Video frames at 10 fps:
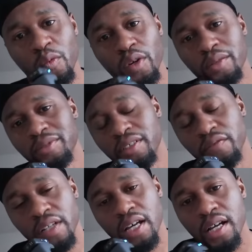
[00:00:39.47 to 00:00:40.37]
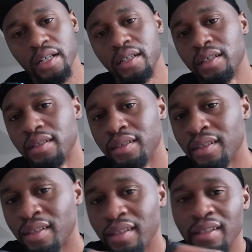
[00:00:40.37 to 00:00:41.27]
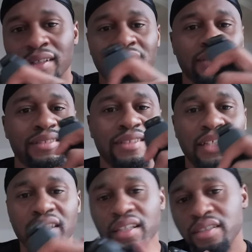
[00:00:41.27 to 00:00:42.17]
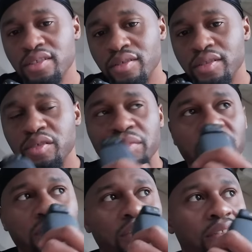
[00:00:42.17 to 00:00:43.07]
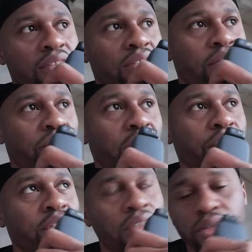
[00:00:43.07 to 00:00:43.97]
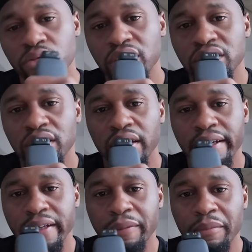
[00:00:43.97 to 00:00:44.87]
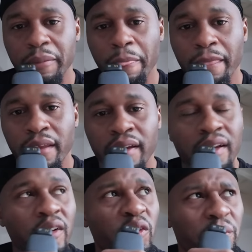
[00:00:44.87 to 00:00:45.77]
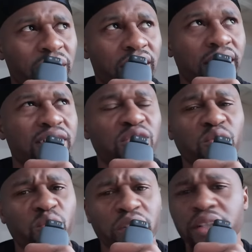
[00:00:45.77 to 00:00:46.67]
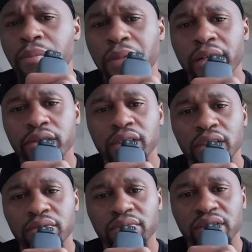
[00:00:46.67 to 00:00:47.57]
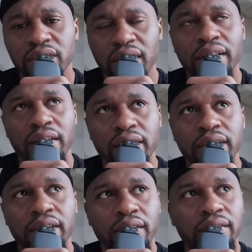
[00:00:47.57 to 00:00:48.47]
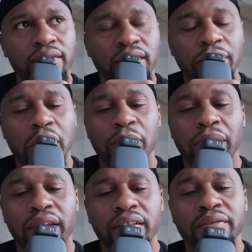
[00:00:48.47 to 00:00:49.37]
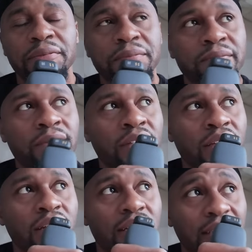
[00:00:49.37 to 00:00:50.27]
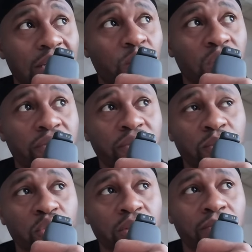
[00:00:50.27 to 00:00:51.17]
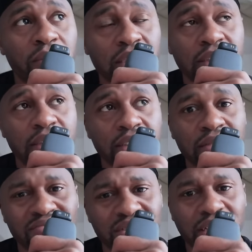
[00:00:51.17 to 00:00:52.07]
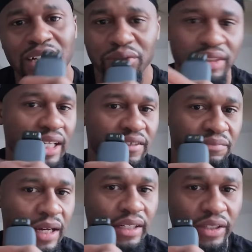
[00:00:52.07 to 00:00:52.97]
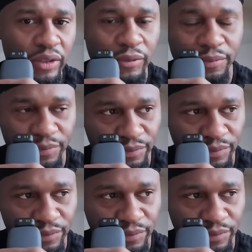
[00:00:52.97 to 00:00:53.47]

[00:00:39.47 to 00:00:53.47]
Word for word: Welcome to the vlog. Today is going to be a very interesting game. We play against one of the better teams in the league, in my opinion. I think one of the more complete teams outside of Monaco,